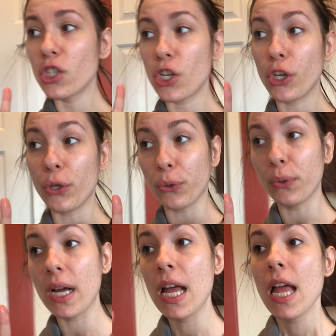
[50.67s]

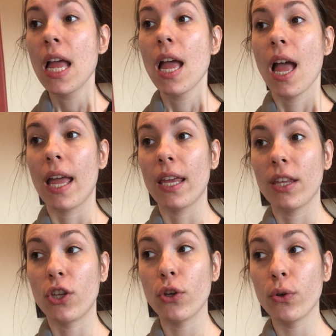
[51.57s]
Two,
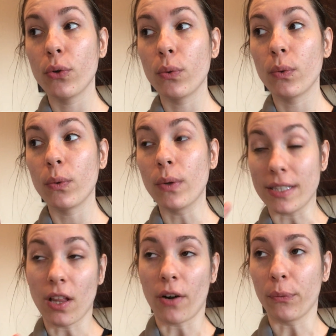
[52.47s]

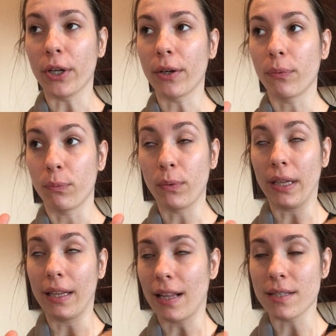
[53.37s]
it's a lot of work,
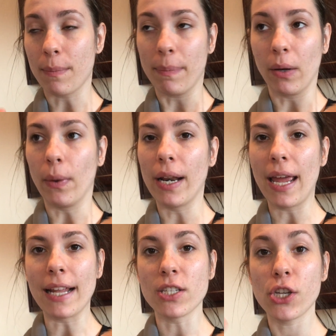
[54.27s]
really, that's a big one.
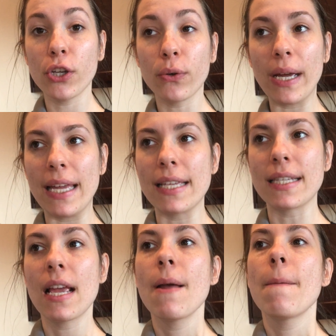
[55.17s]
And two is
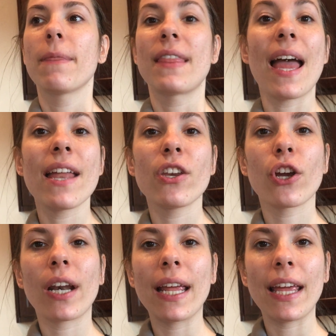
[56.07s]
then
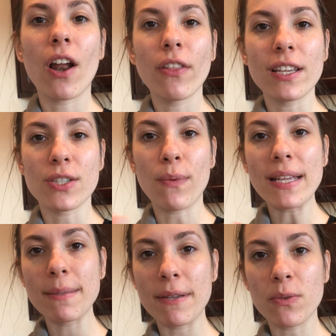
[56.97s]
you're gonna get all these
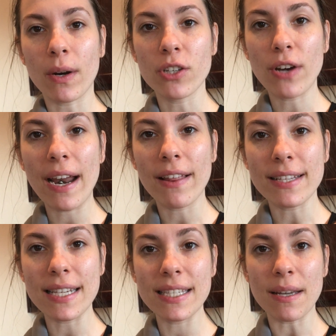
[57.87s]
recipes you want to try out of
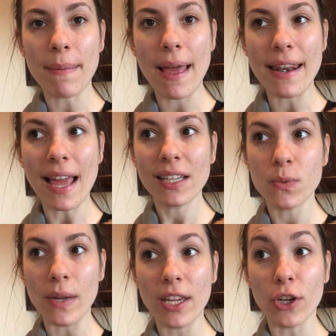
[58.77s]
the system, and
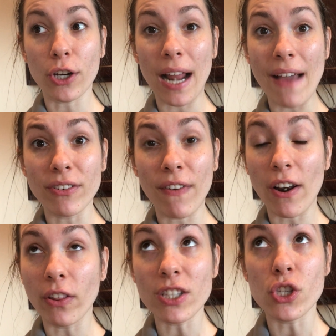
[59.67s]
next week you're gonna have to
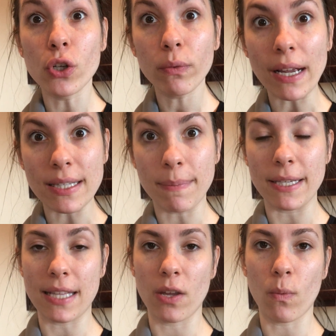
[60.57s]
find all these new
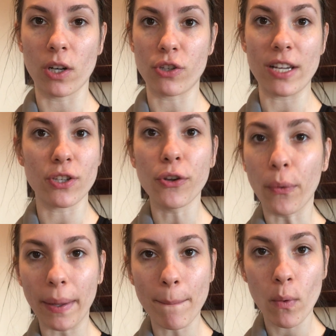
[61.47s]
recipes that you want to try so you
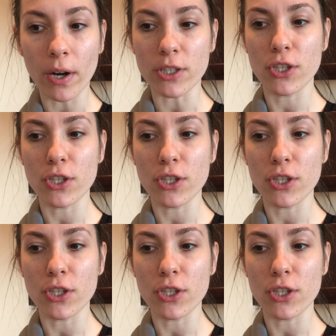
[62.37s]
don't get bored.